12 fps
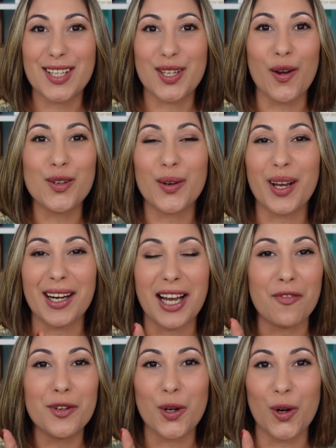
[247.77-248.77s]
so you can
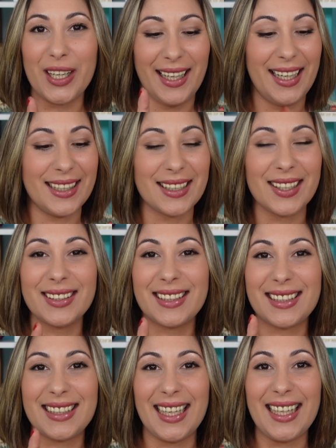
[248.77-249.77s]
have your little
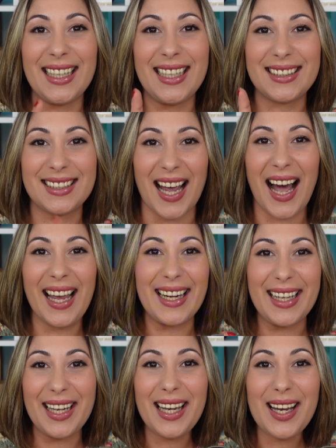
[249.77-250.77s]
teeny
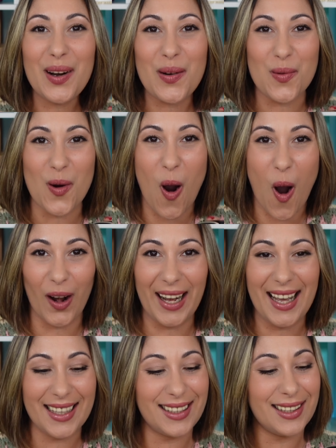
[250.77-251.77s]
tiny
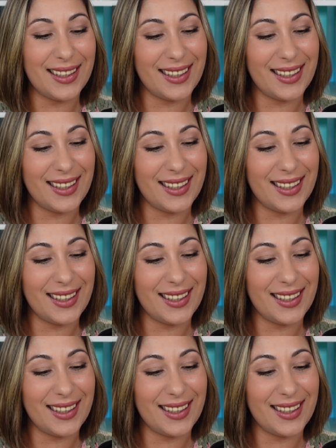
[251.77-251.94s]
wallet,